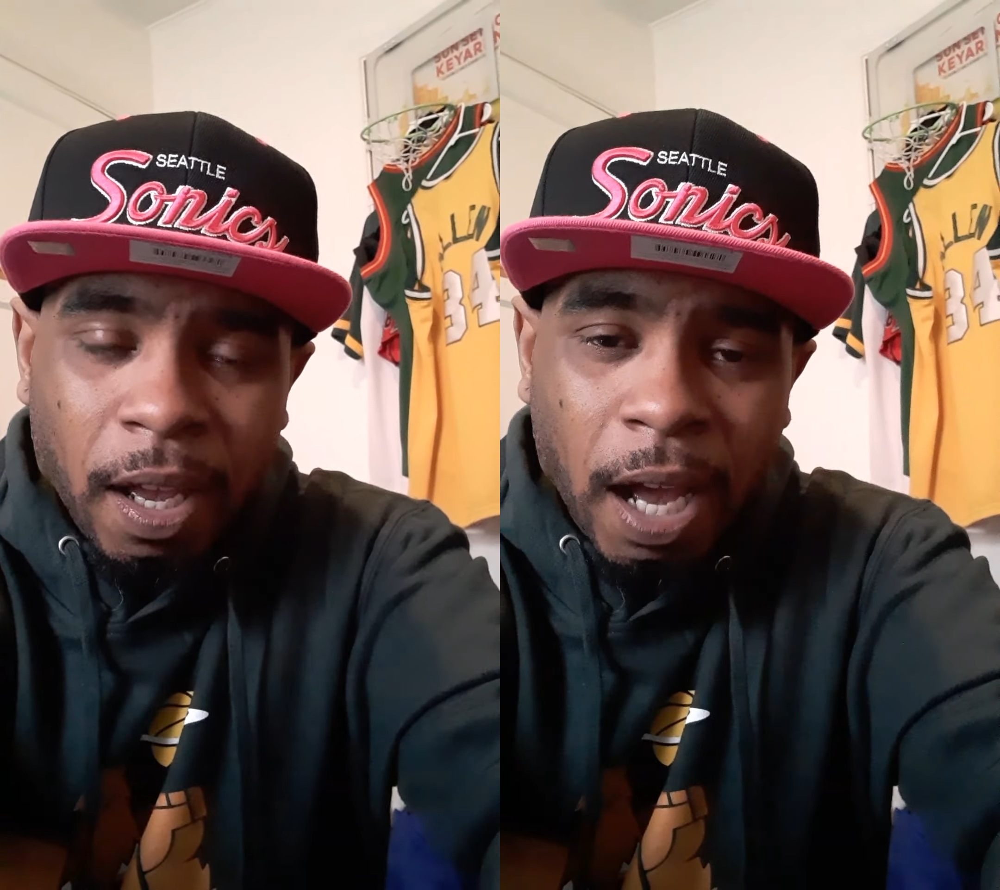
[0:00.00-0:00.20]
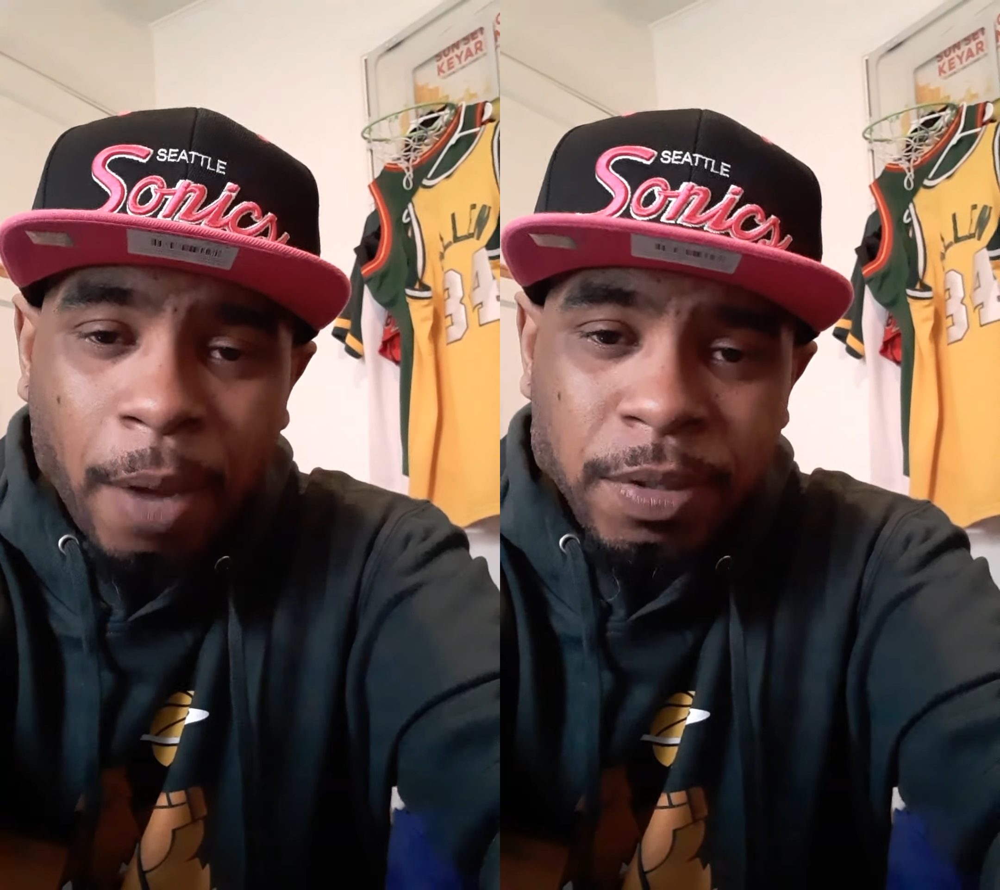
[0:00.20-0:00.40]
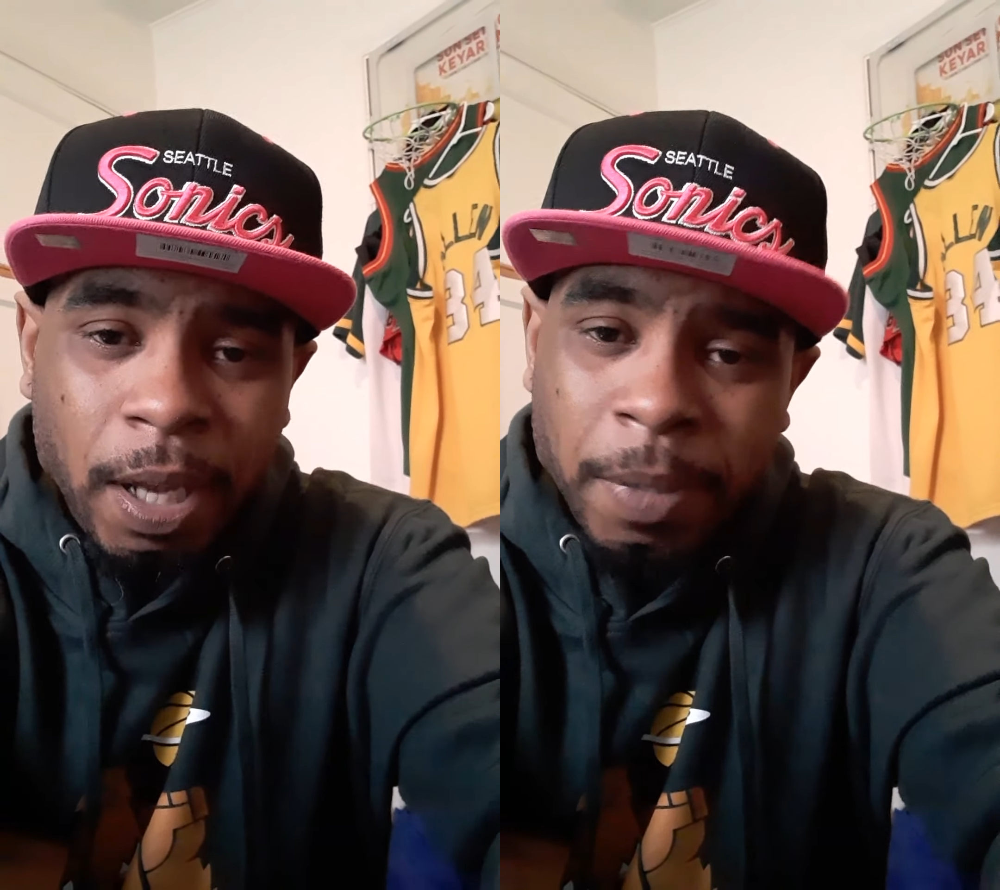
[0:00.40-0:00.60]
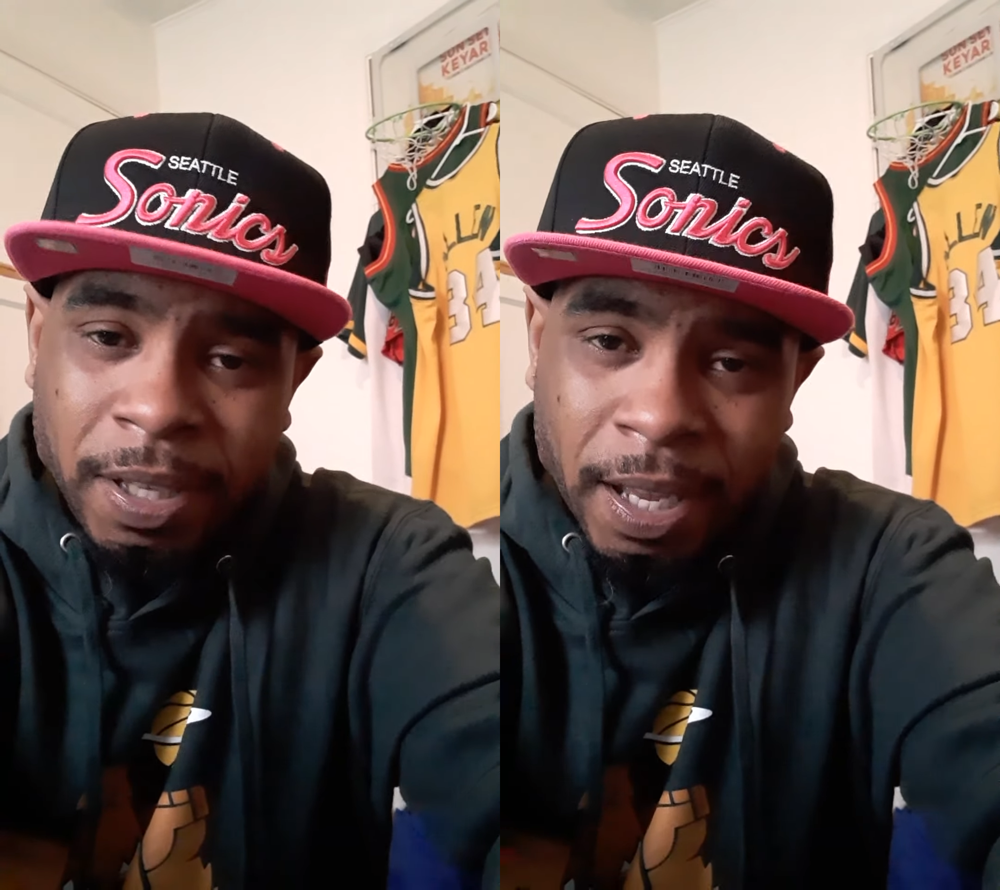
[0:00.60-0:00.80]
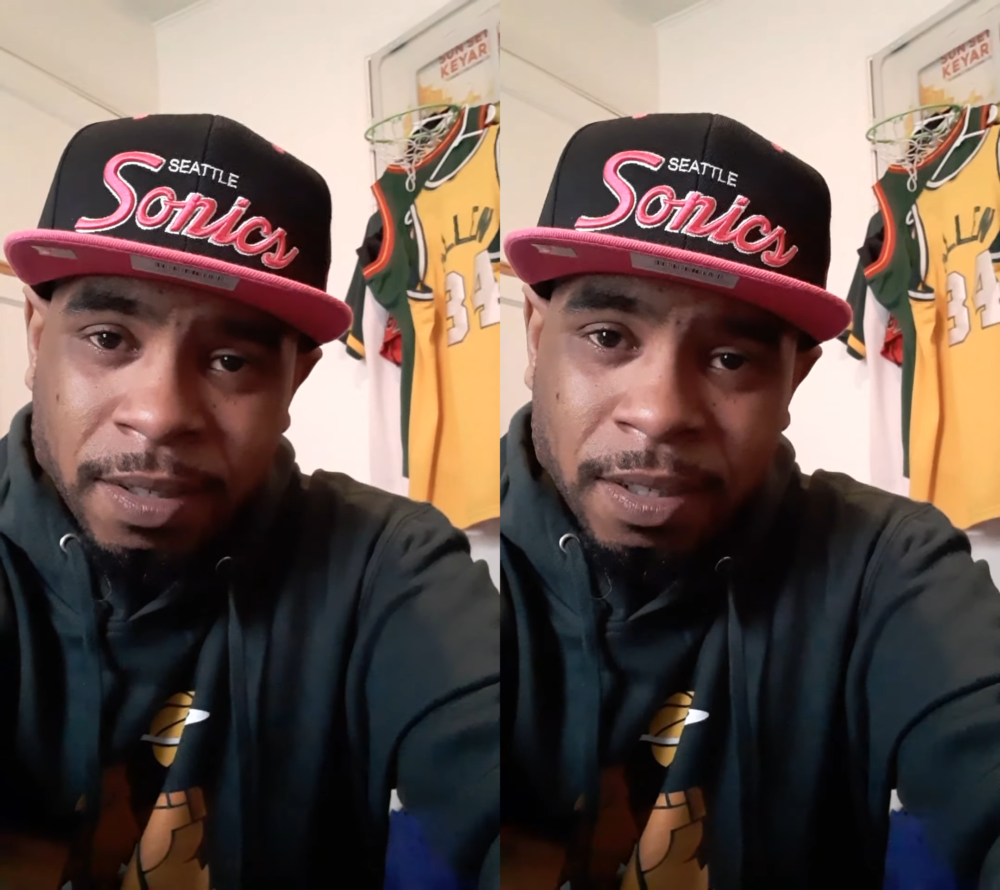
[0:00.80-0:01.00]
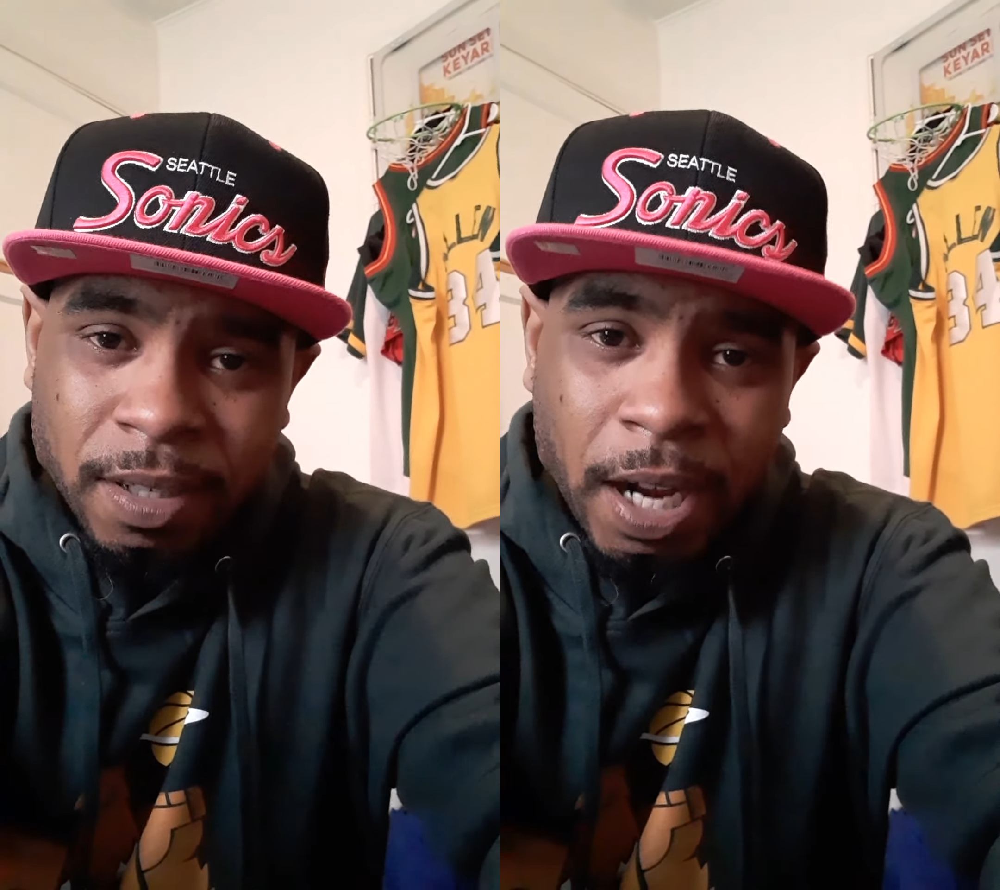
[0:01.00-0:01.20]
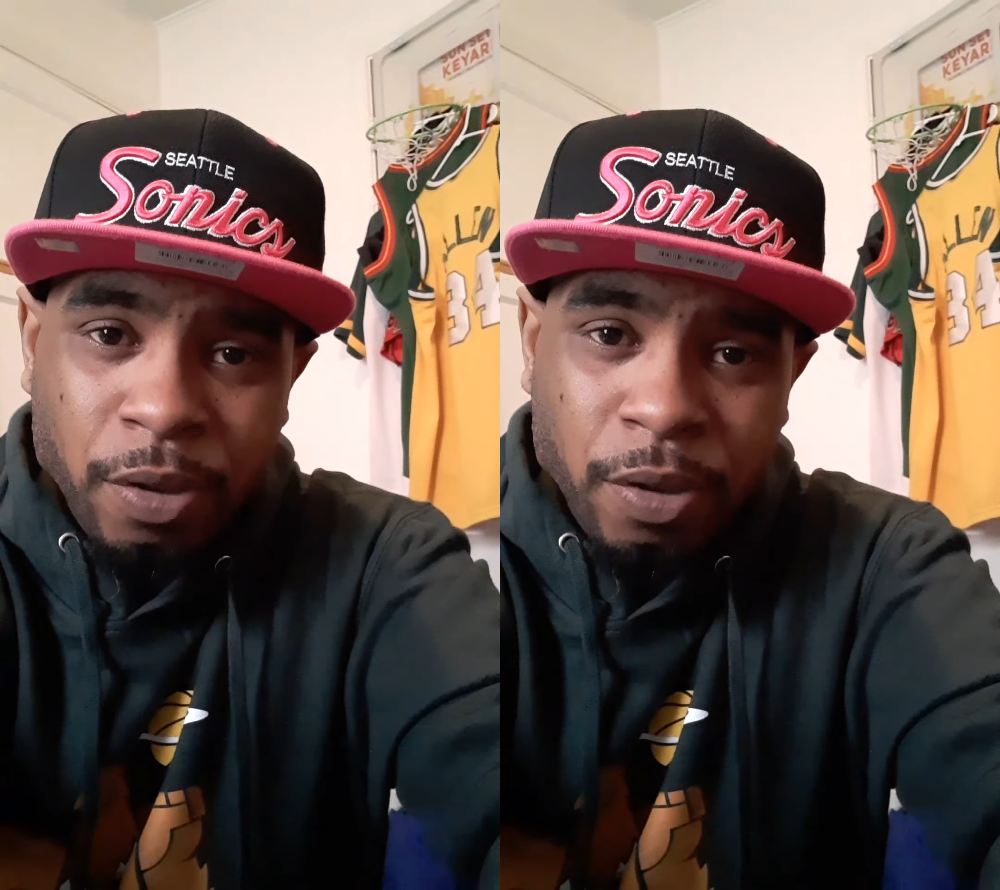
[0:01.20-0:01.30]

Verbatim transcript: I was I'm in Kansas and